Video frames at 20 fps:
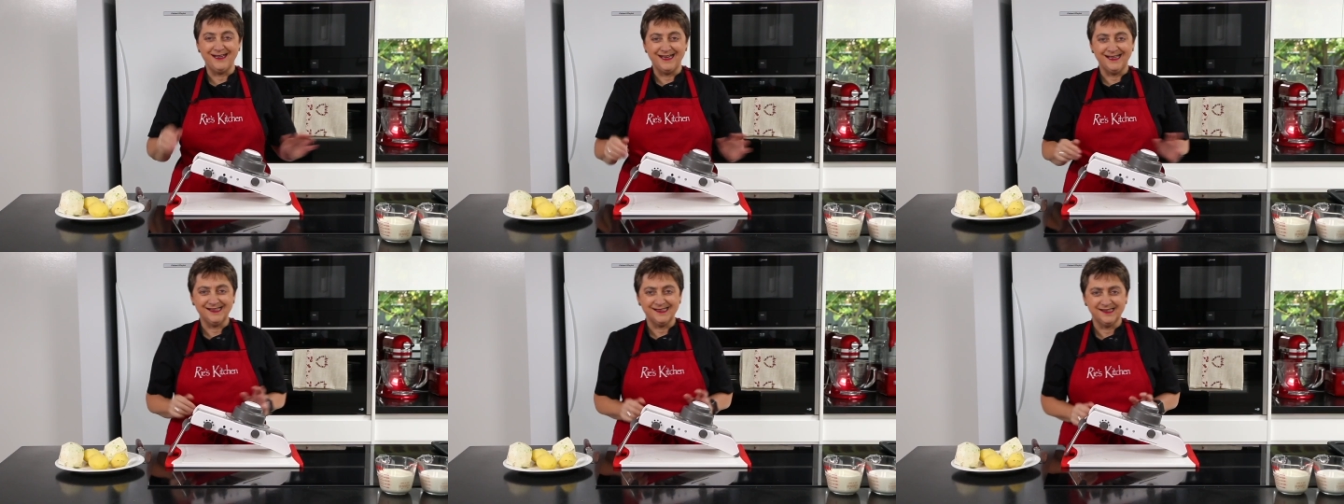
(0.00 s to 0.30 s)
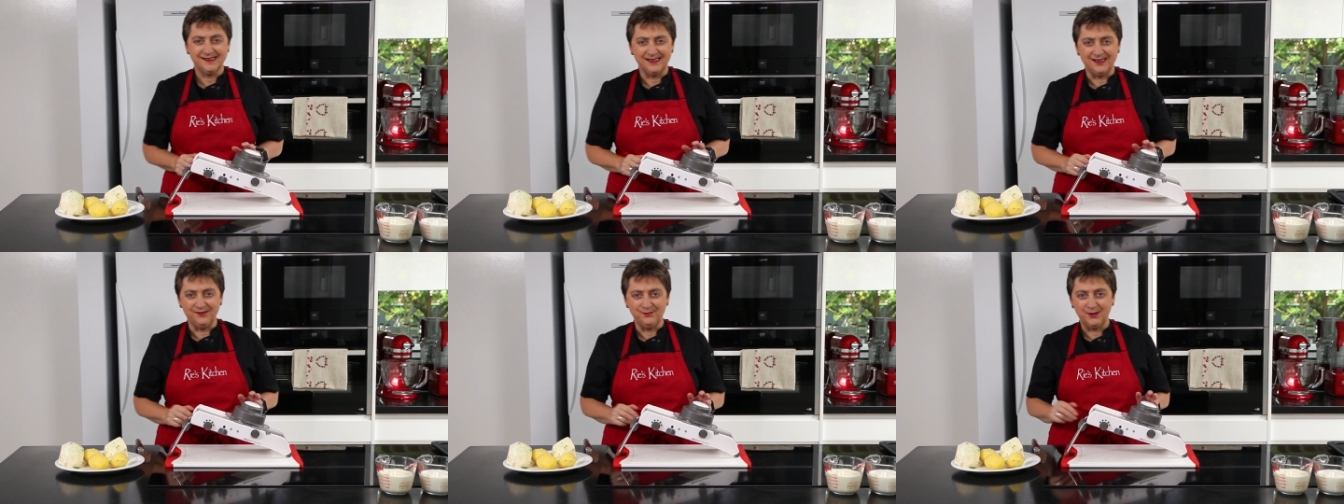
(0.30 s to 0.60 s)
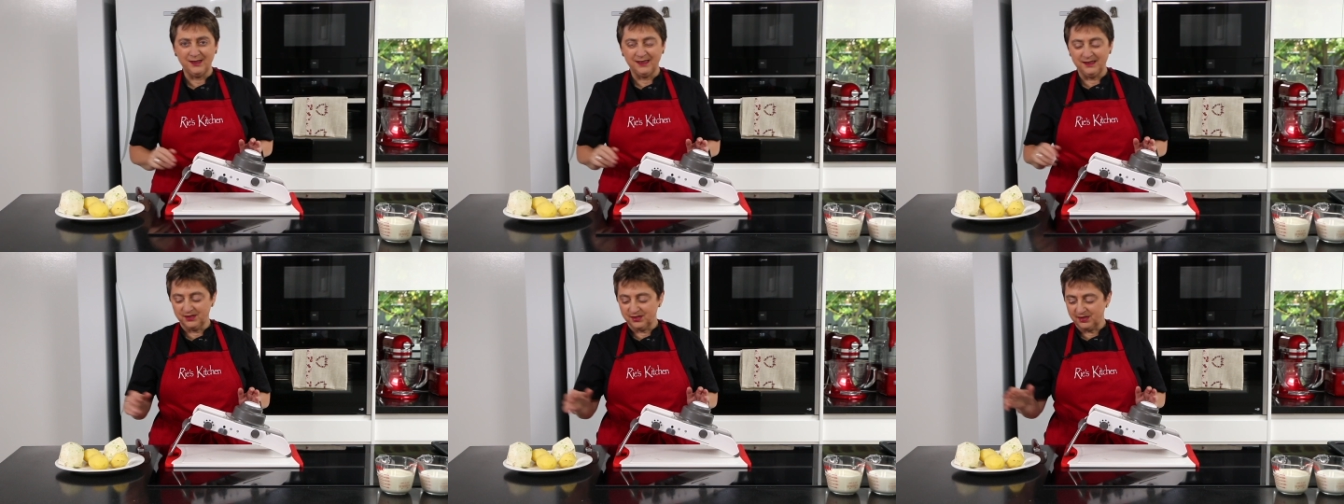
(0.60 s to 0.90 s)
next step
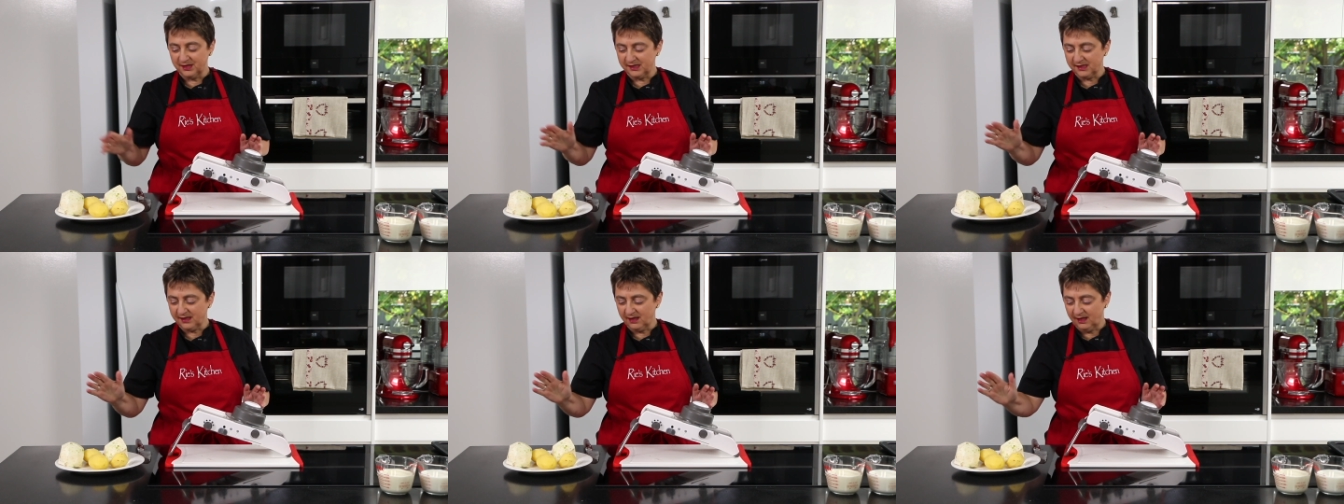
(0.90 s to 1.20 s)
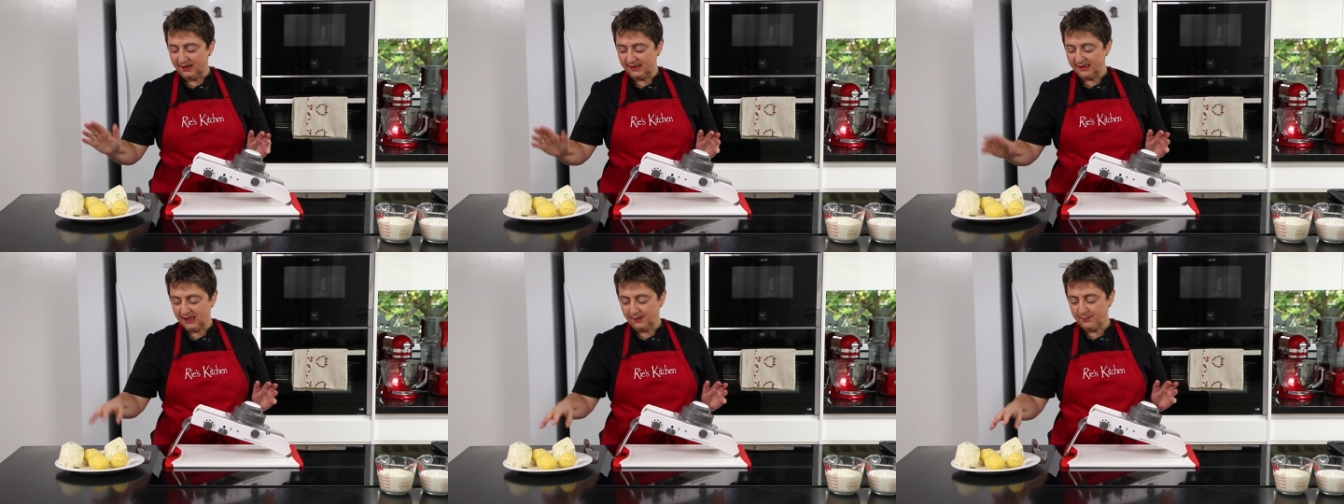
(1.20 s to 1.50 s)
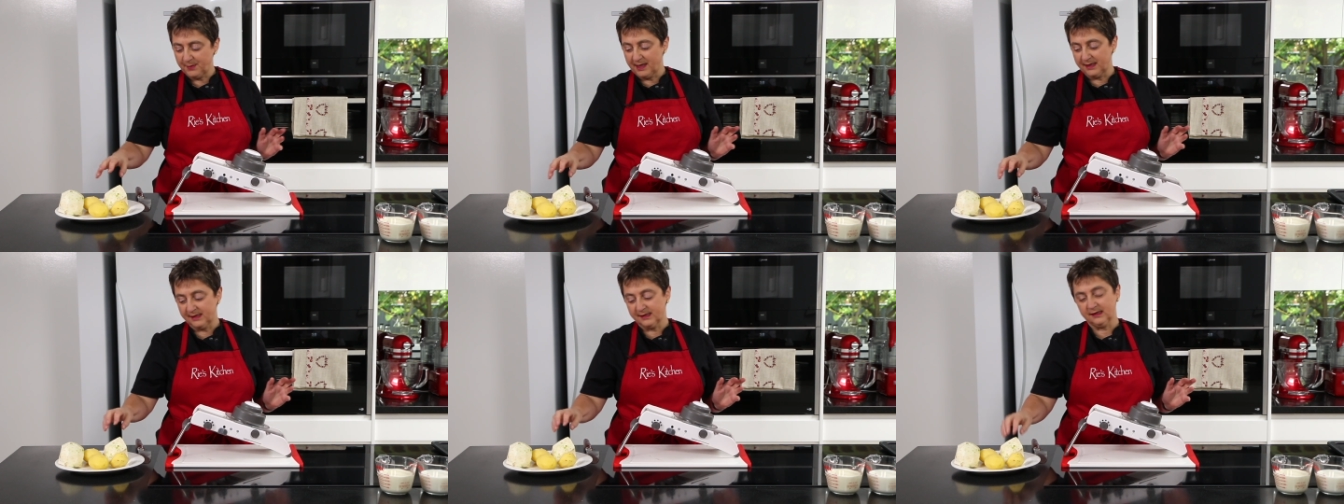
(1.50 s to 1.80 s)
is to slice
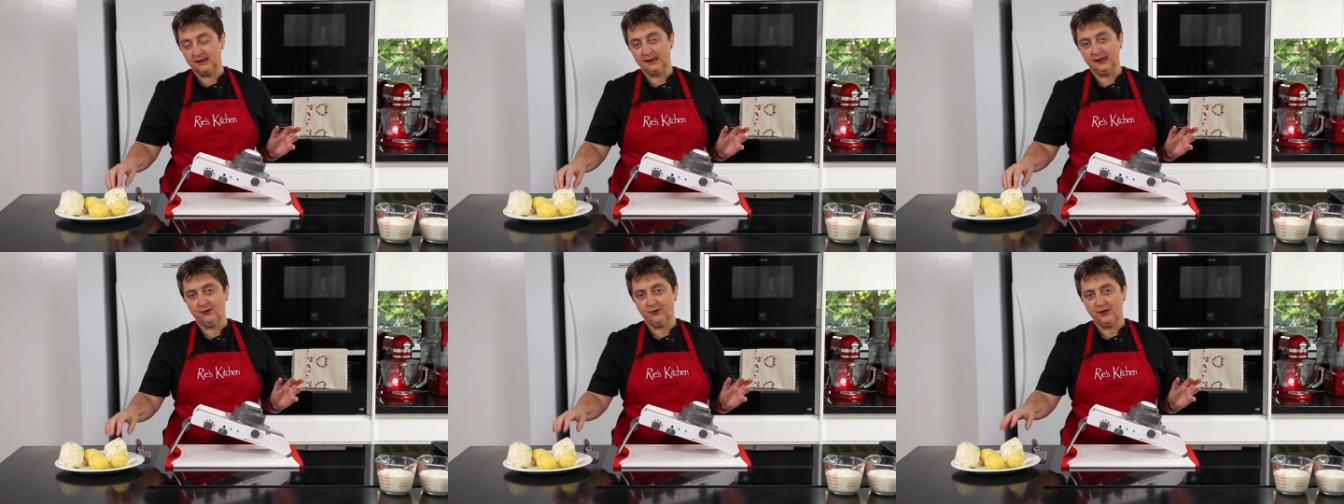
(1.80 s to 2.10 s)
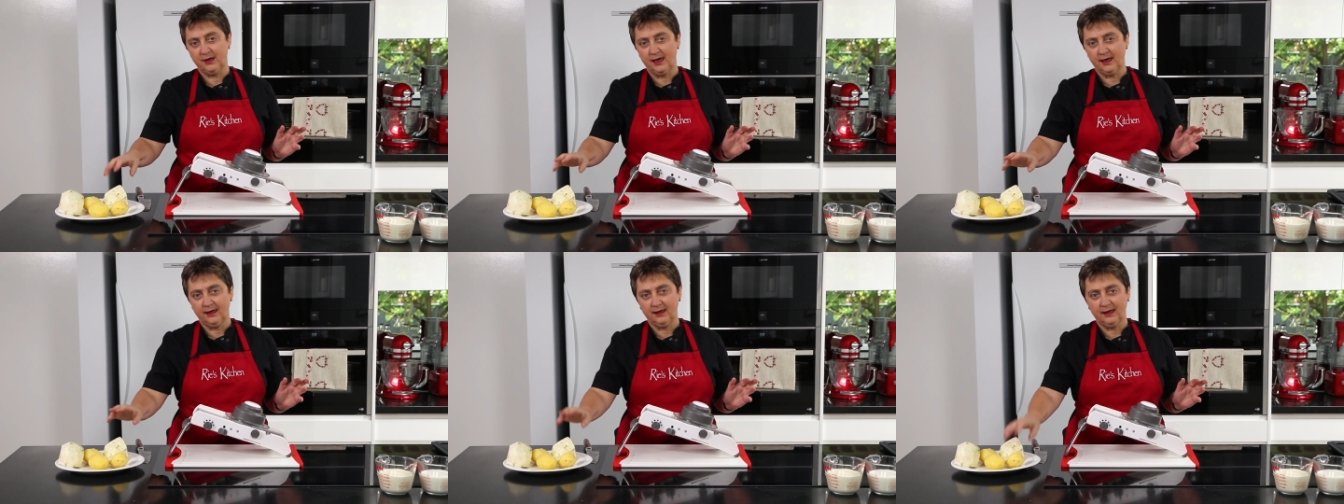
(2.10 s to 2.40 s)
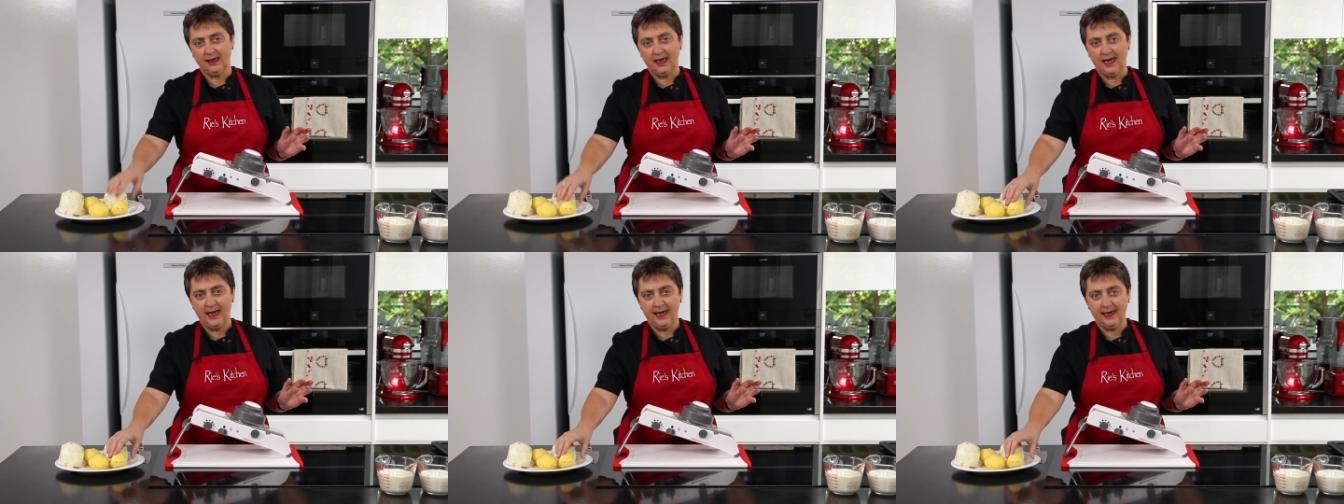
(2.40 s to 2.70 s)
up our
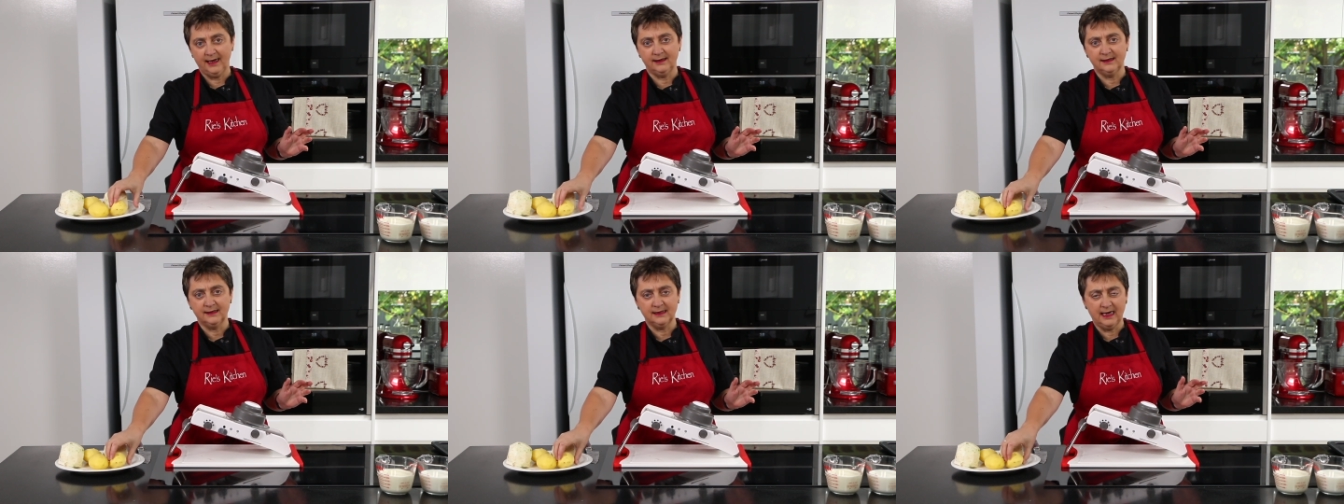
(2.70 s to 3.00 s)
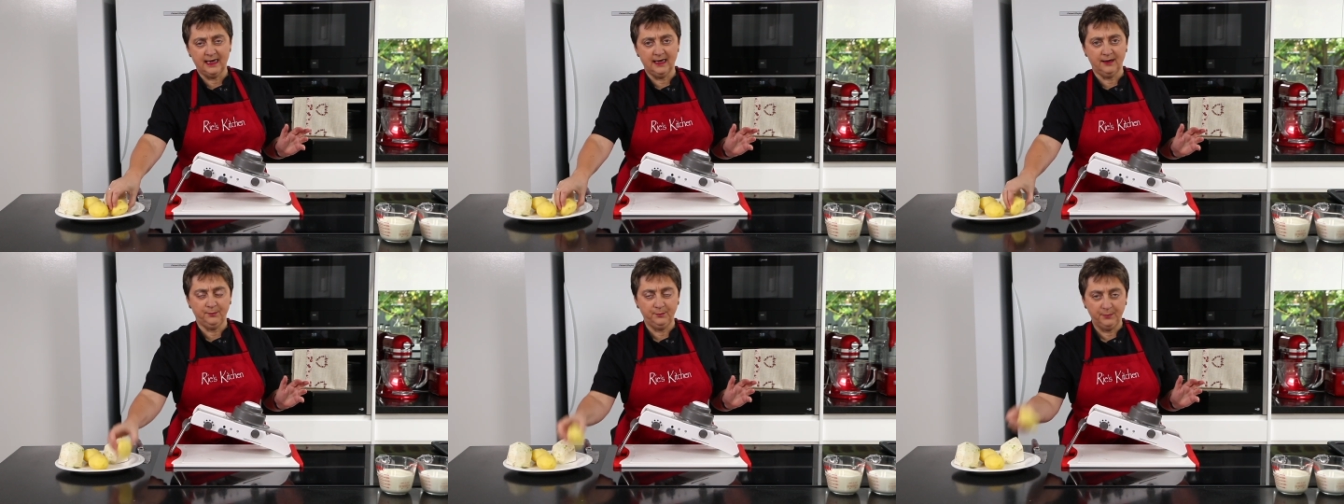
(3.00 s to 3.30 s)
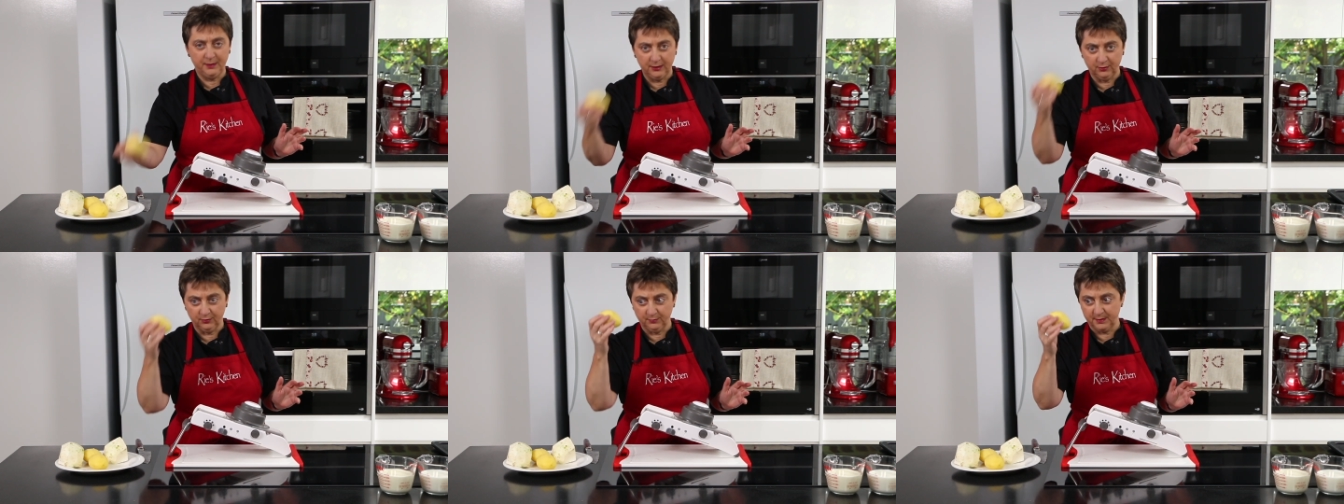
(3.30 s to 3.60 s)
celeriac and our
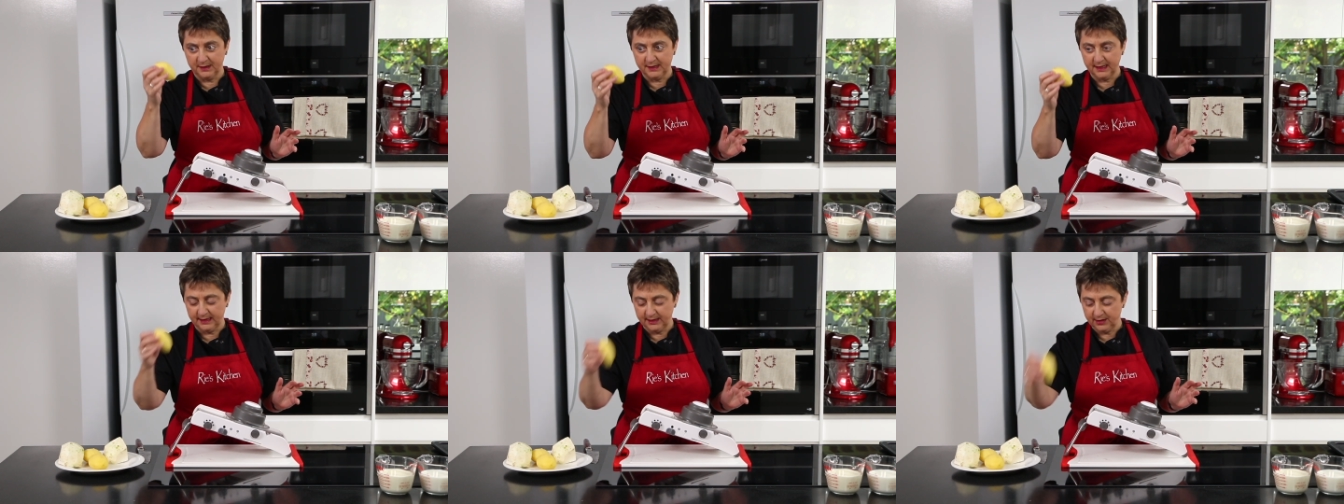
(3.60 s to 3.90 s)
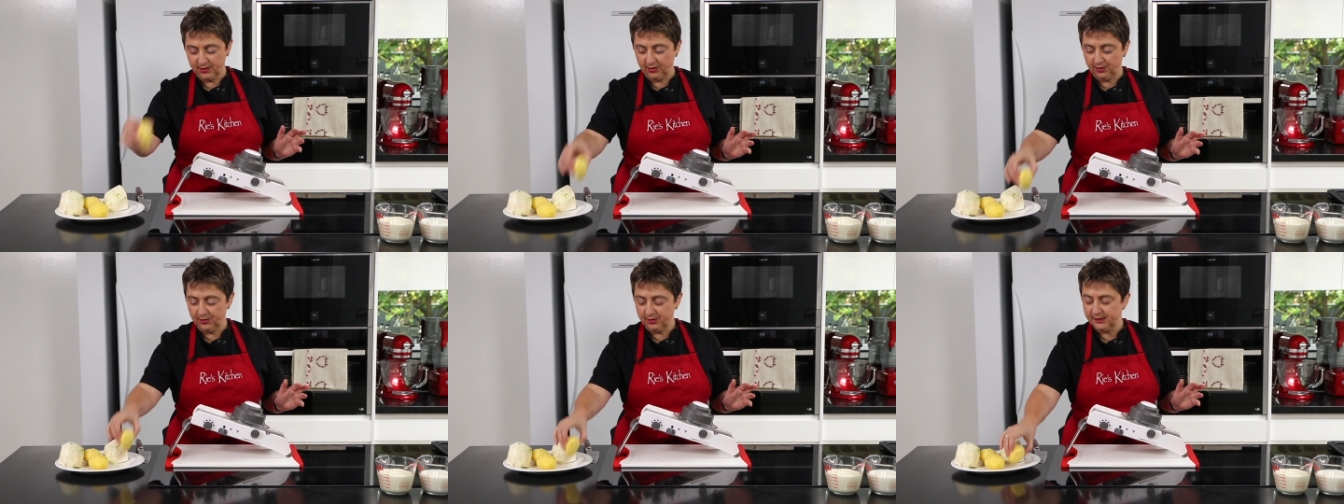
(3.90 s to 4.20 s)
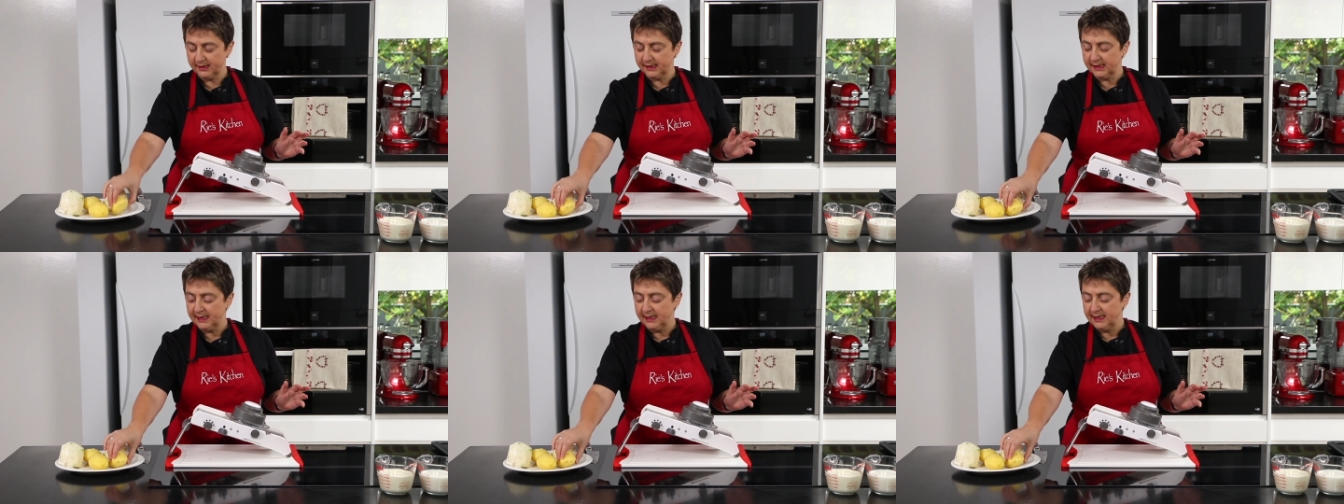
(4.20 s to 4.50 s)
peeled
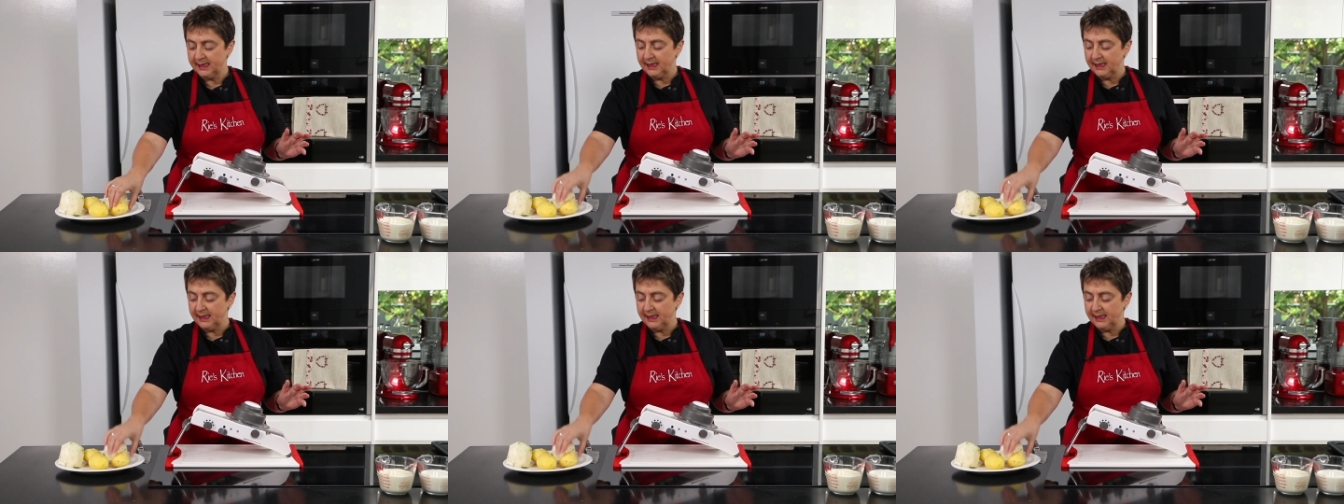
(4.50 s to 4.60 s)
potatoes.